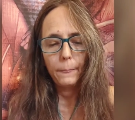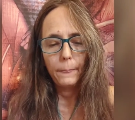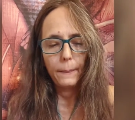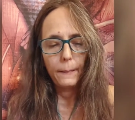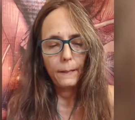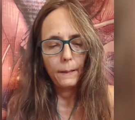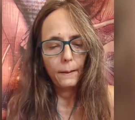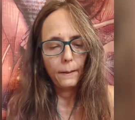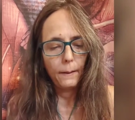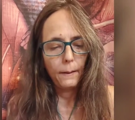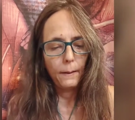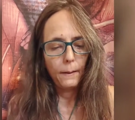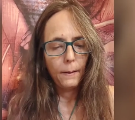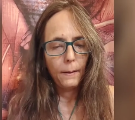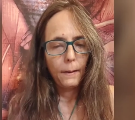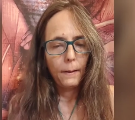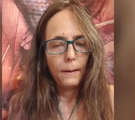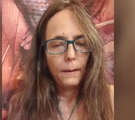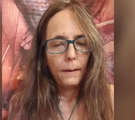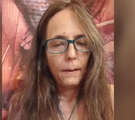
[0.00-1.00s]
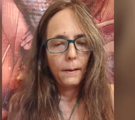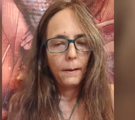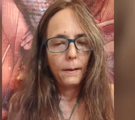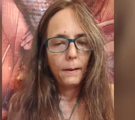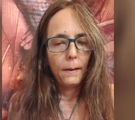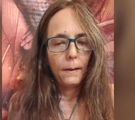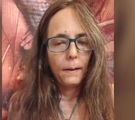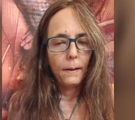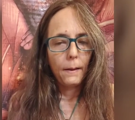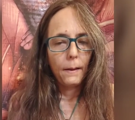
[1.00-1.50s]

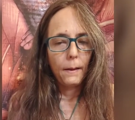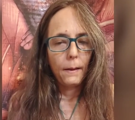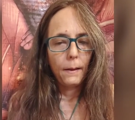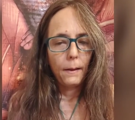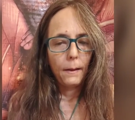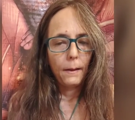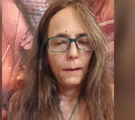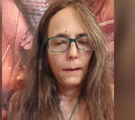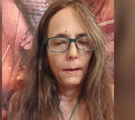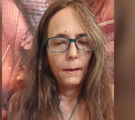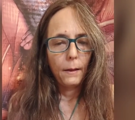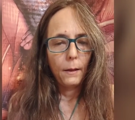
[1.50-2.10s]
(no one is talking)